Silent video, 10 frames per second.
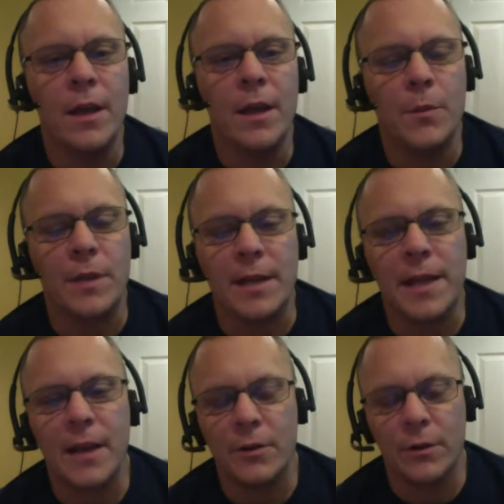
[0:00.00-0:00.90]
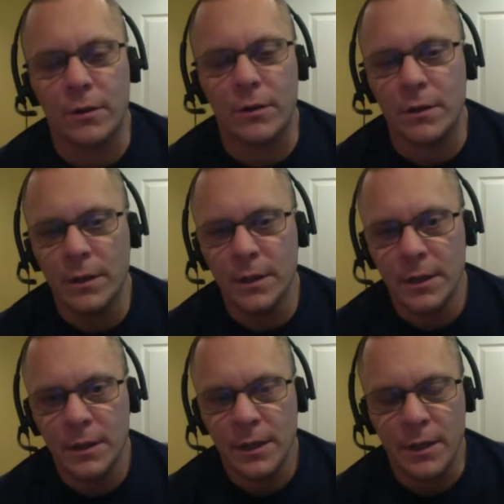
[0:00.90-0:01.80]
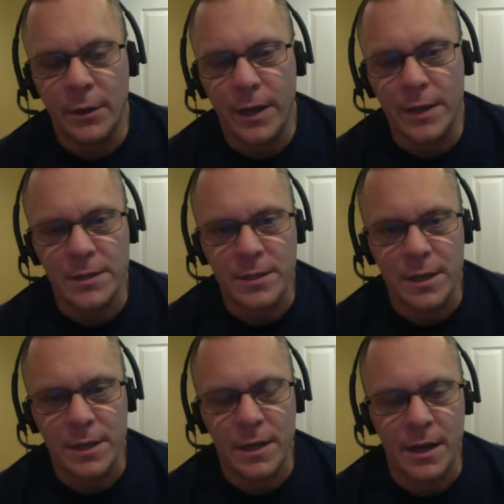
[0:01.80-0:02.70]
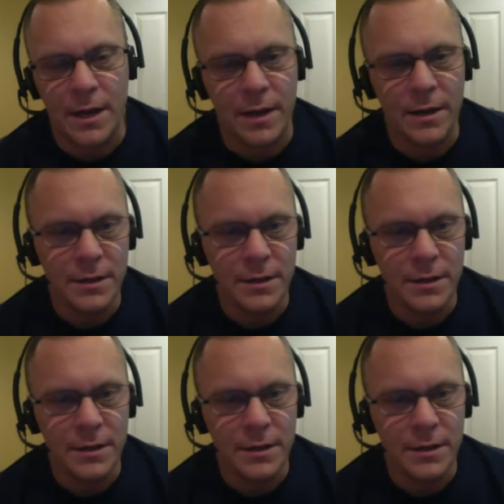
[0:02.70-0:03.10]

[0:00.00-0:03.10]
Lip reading: but then Kendall hits the